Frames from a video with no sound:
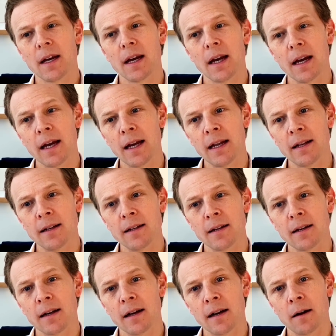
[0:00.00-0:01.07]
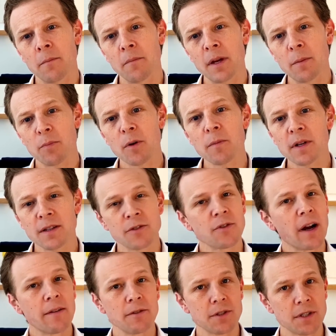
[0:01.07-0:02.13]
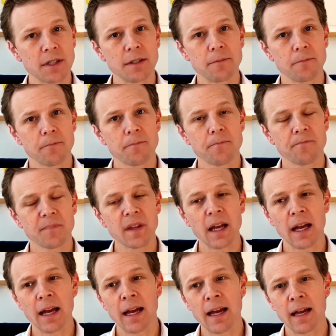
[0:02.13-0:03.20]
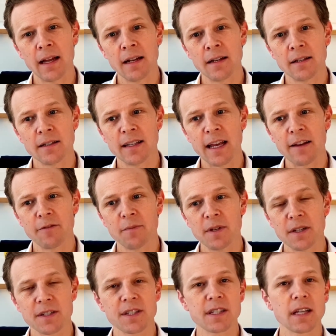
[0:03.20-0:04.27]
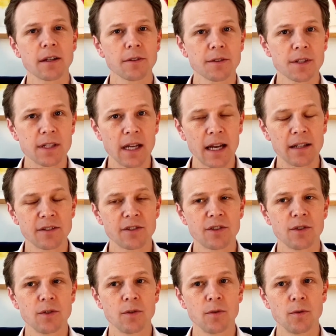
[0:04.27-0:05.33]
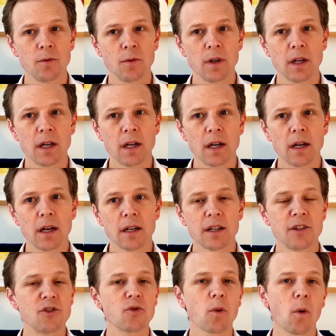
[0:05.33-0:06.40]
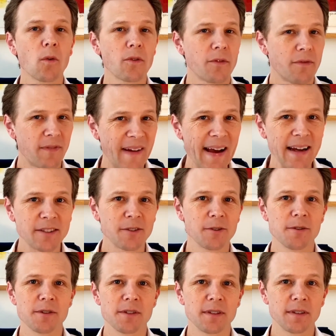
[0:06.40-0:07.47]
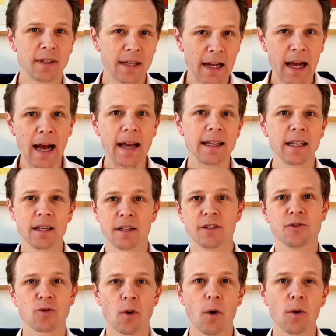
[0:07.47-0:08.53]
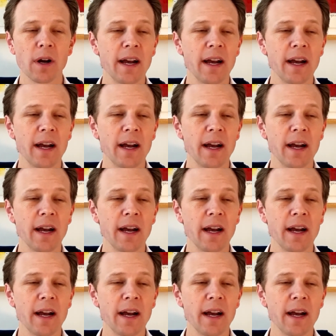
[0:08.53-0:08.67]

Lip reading: And it put me in the driver's seat and gave me a skill set to control the factors that I can control.